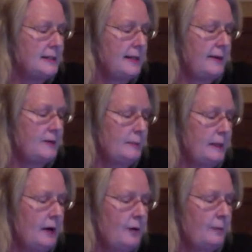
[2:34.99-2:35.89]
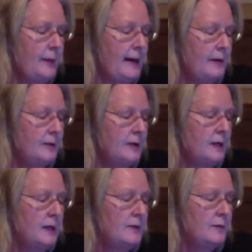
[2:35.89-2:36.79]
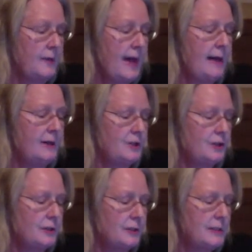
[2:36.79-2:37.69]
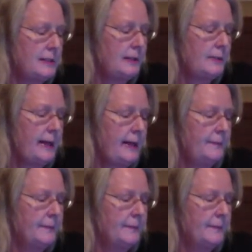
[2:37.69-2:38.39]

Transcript: They have to be homebound for that insurance anyway.